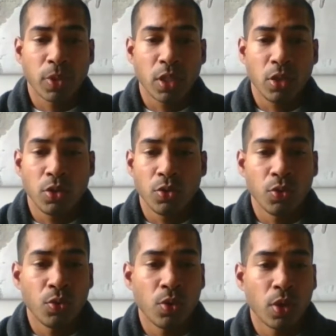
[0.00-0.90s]

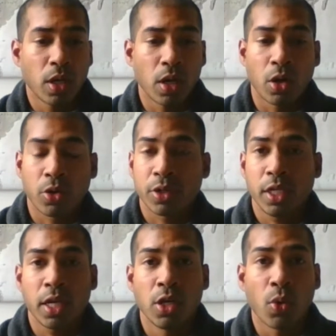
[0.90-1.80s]
You
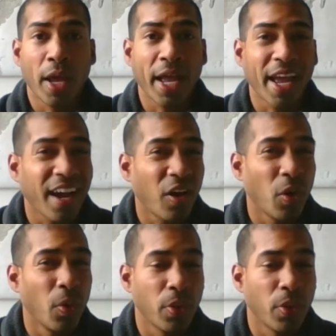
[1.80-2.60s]
already know how